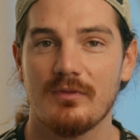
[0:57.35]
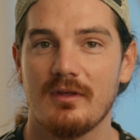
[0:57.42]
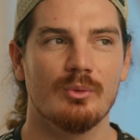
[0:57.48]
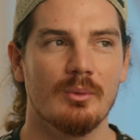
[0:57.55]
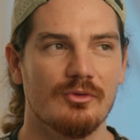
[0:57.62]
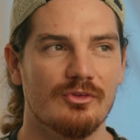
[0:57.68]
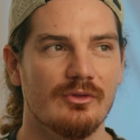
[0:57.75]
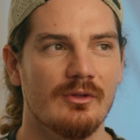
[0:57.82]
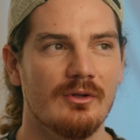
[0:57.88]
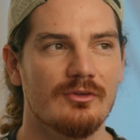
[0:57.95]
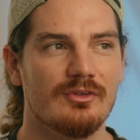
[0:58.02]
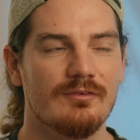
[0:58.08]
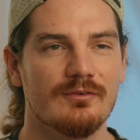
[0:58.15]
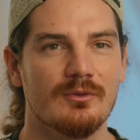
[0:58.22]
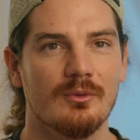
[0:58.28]
So it was a little
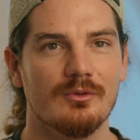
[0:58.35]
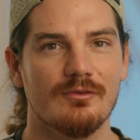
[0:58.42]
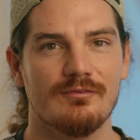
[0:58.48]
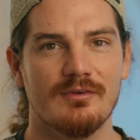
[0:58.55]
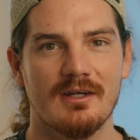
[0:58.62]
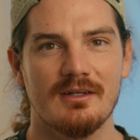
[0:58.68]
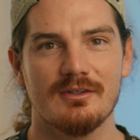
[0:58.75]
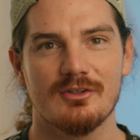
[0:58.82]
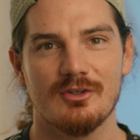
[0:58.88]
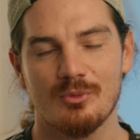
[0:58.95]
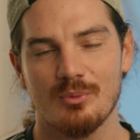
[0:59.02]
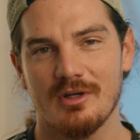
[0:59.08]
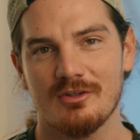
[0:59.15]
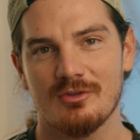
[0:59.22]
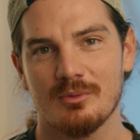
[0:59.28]
difficult to find a good
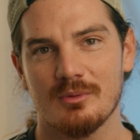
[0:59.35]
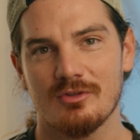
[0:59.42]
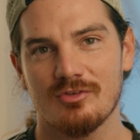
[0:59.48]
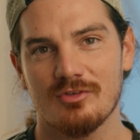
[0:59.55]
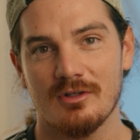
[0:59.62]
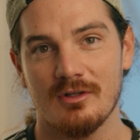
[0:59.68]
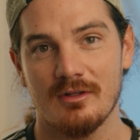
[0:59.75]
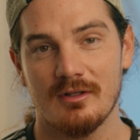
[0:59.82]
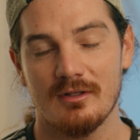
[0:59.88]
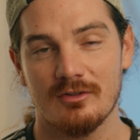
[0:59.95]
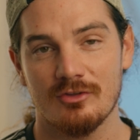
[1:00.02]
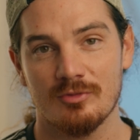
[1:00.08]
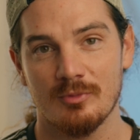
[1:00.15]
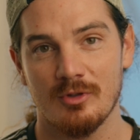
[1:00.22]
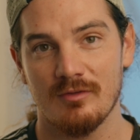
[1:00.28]
way to install it in
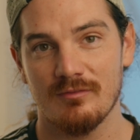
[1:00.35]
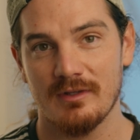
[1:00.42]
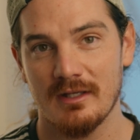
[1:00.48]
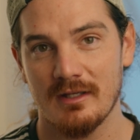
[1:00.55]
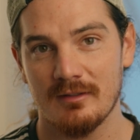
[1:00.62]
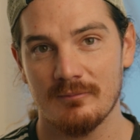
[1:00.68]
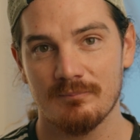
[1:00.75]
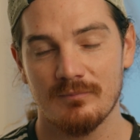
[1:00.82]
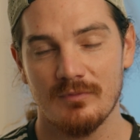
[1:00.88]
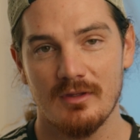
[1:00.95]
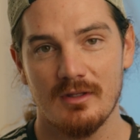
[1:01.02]
a small van,